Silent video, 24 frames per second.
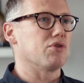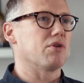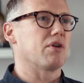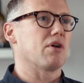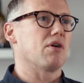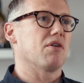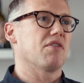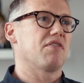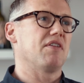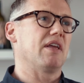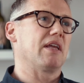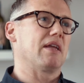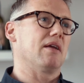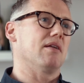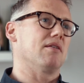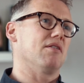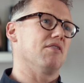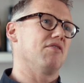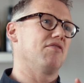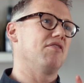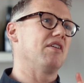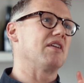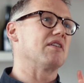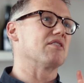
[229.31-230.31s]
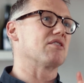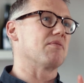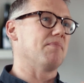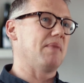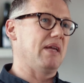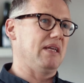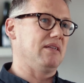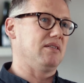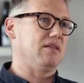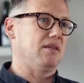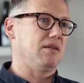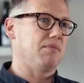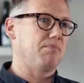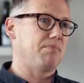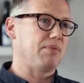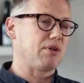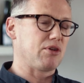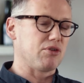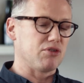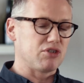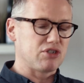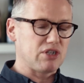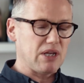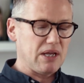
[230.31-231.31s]
doing her thing, and her thing is amazing
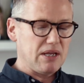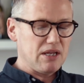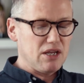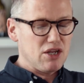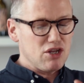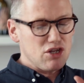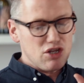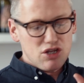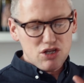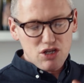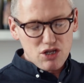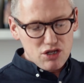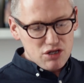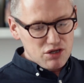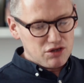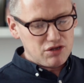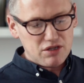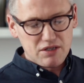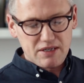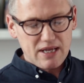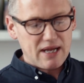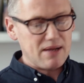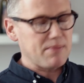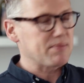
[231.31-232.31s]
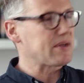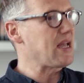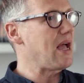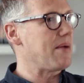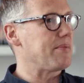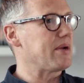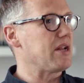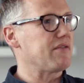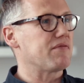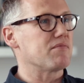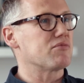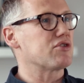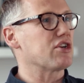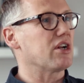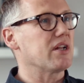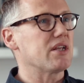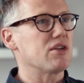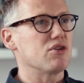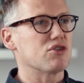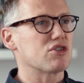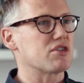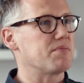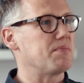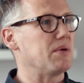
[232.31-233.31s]
because Cabernet from Chile
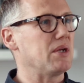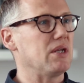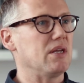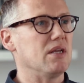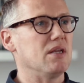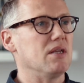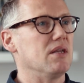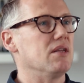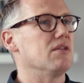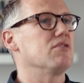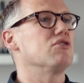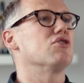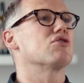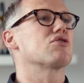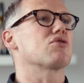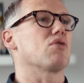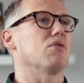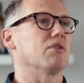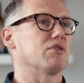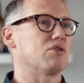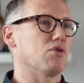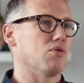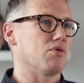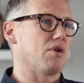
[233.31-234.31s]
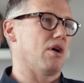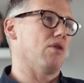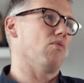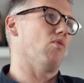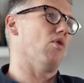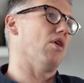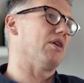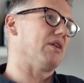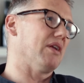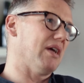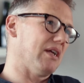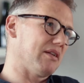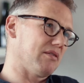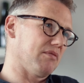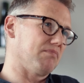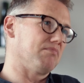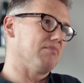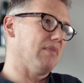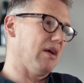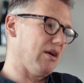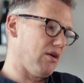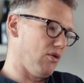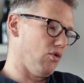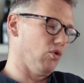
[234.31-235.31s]
used to call it donut wine. It had
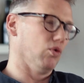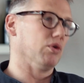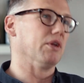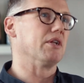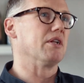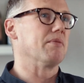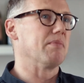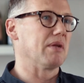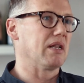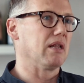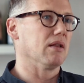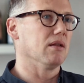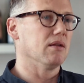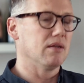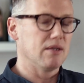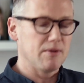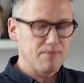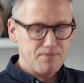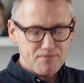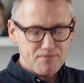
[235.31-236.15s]
a hole in the middle.